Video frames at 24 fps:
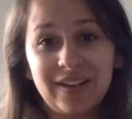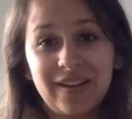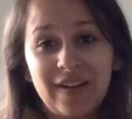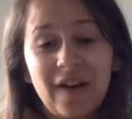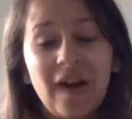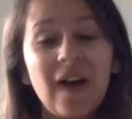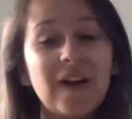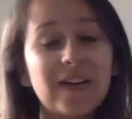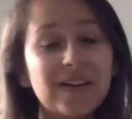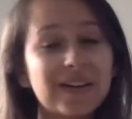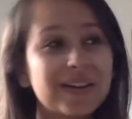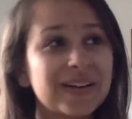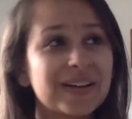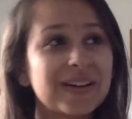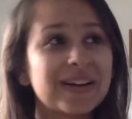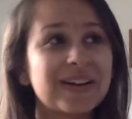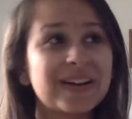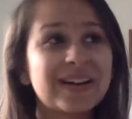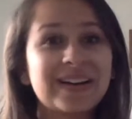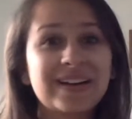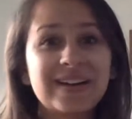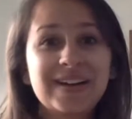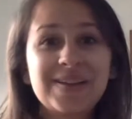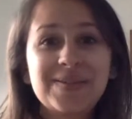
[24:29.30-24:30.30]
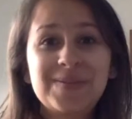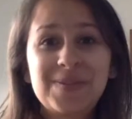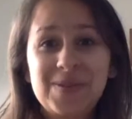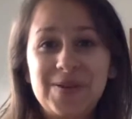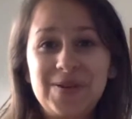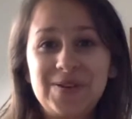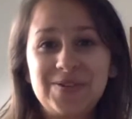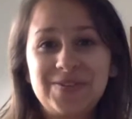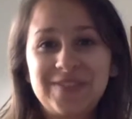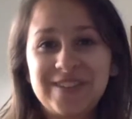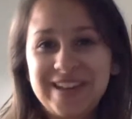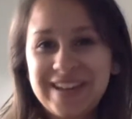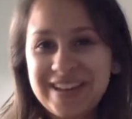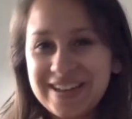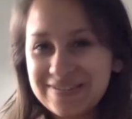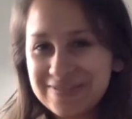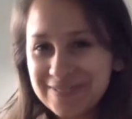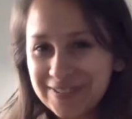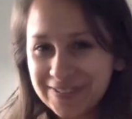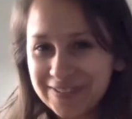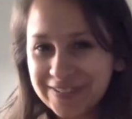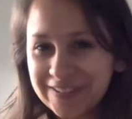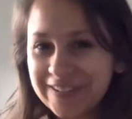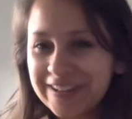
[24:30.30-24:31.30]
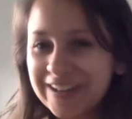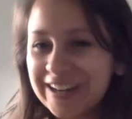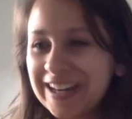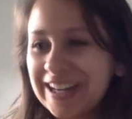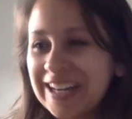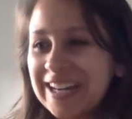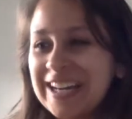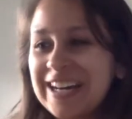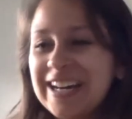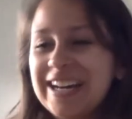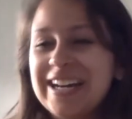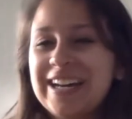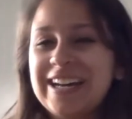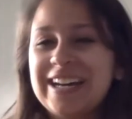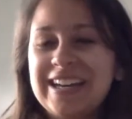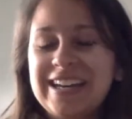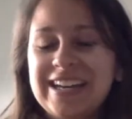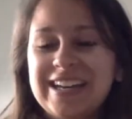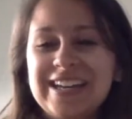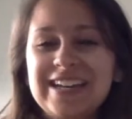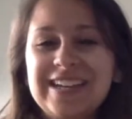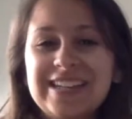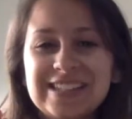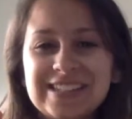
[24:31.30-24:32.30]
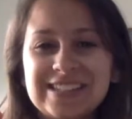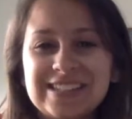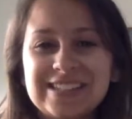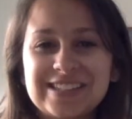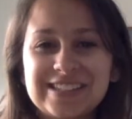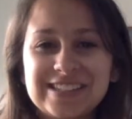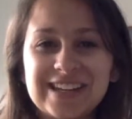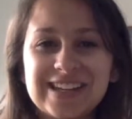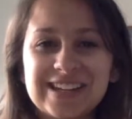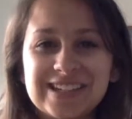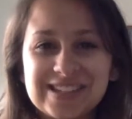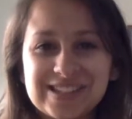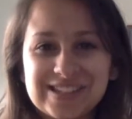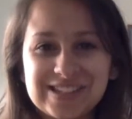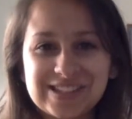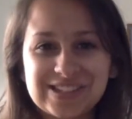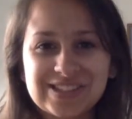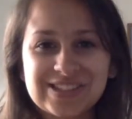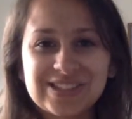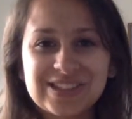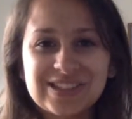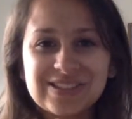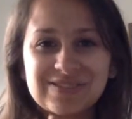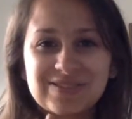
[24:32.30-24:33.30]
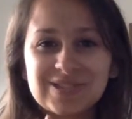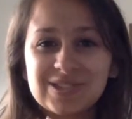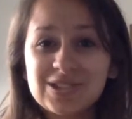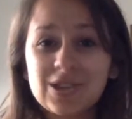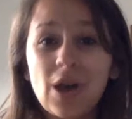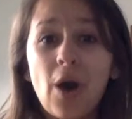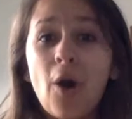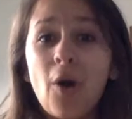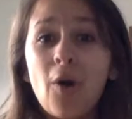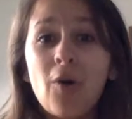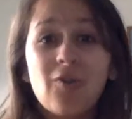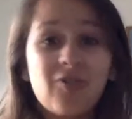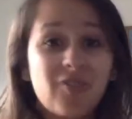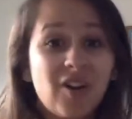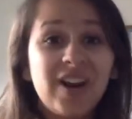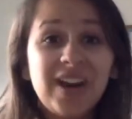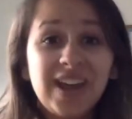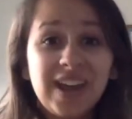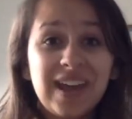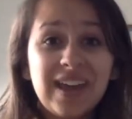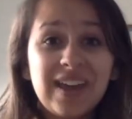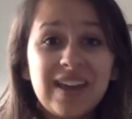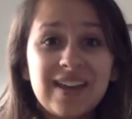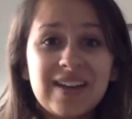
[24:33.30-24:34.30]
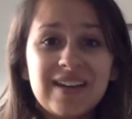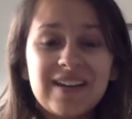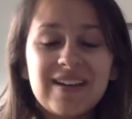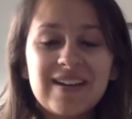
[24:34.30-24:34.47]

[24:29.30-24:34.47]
harder in a movie before. It is just so funny.